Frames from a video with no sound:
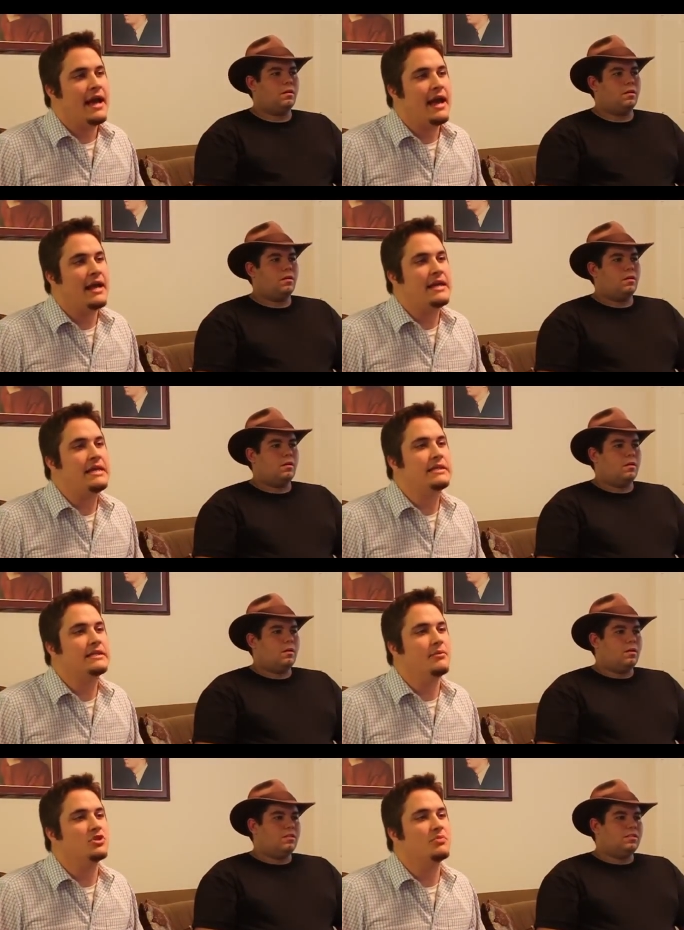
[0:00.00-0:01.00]
Speaker 1: And he
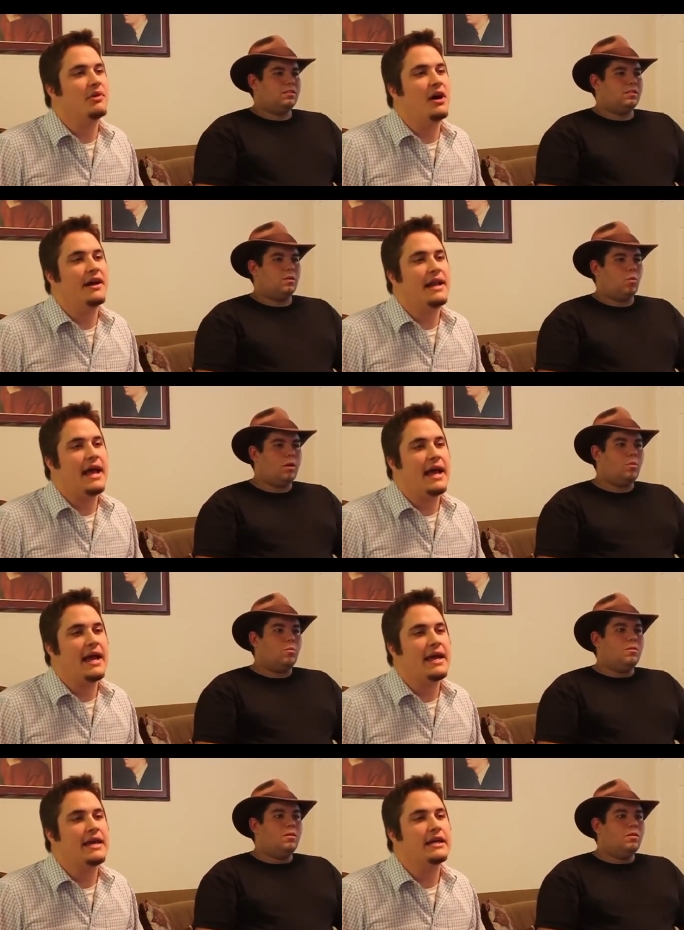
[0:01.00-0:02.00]
stumbles upon
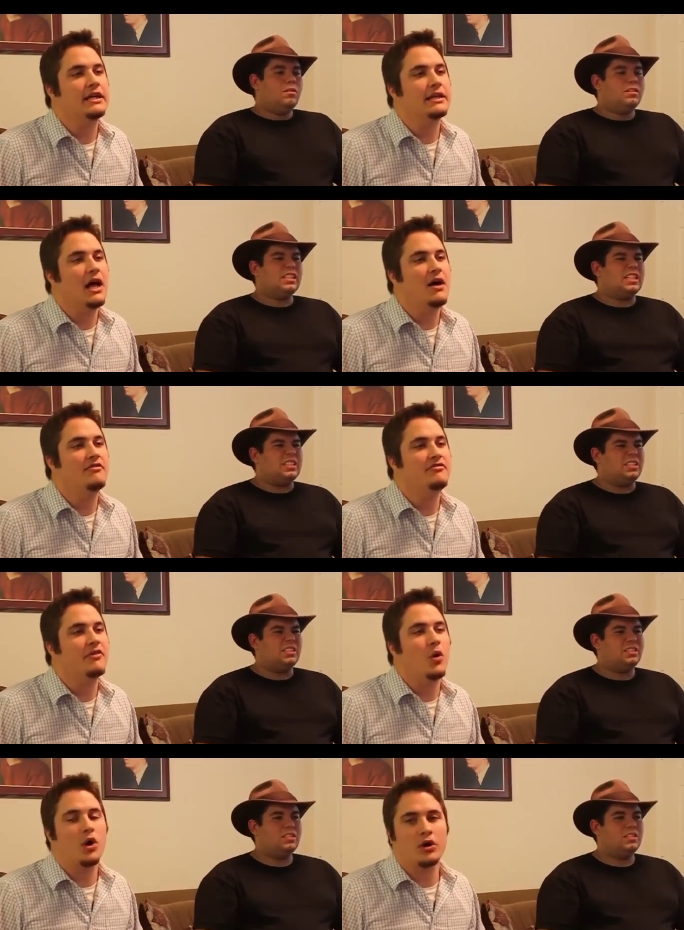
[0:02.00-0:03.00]
a glove
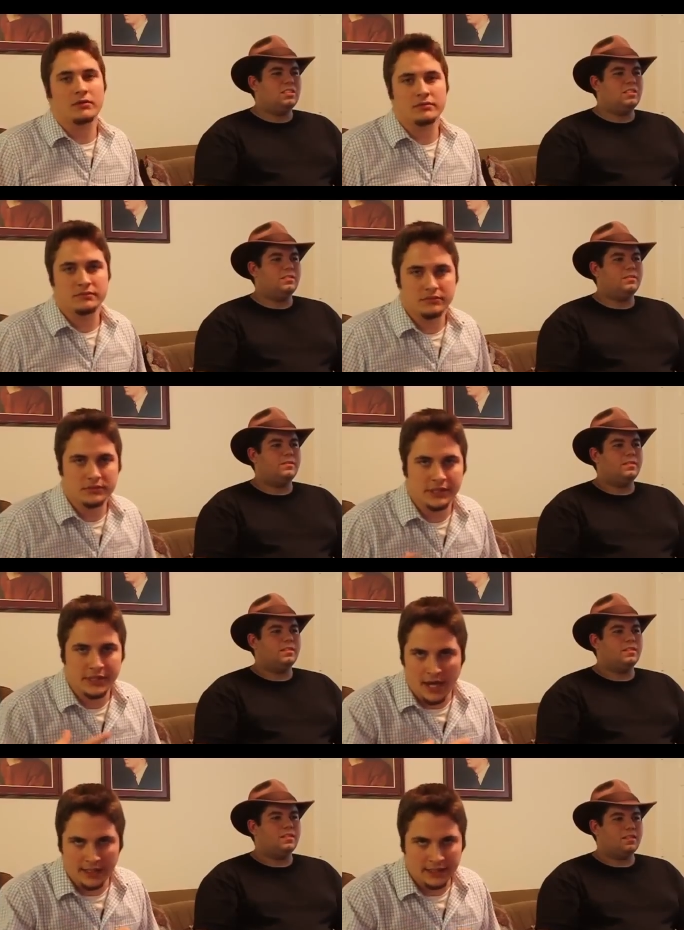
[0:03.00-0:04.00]
or
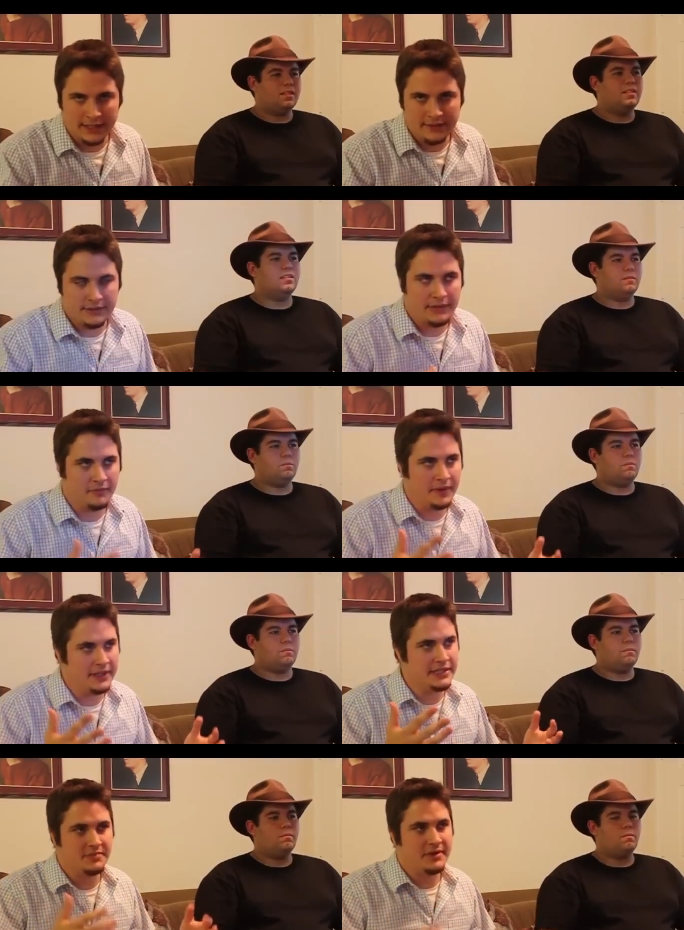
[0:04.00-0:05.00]
gauntlet. It
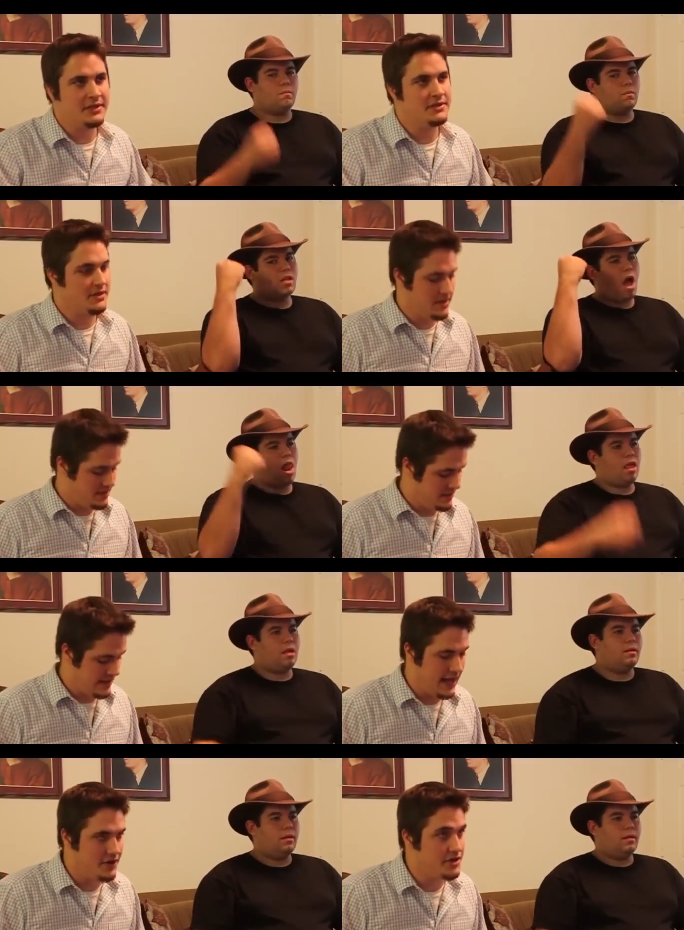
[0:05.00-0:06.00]
really depends on
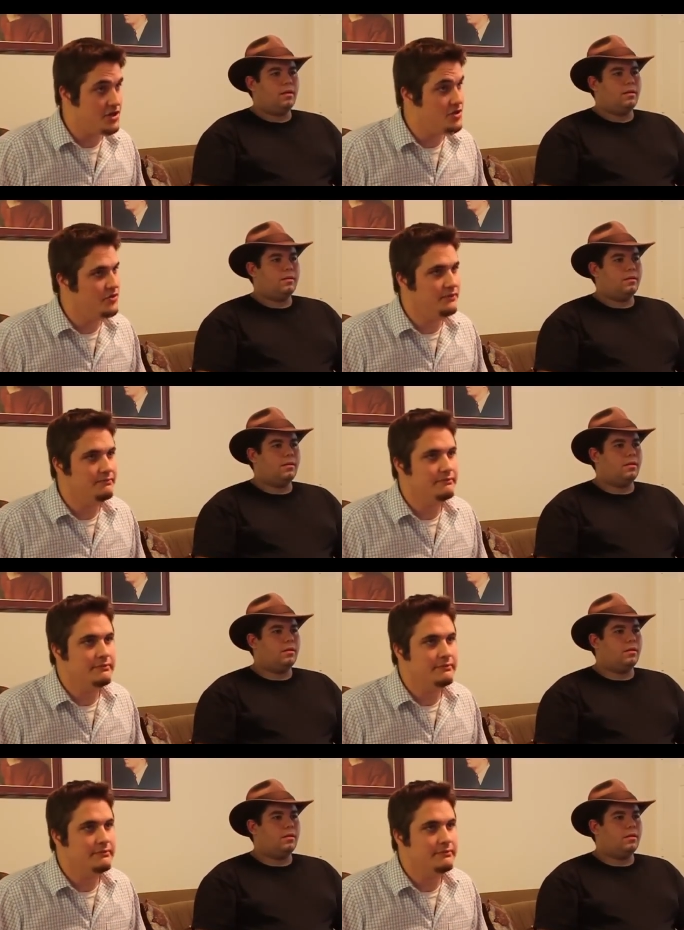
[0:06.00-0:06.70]
how you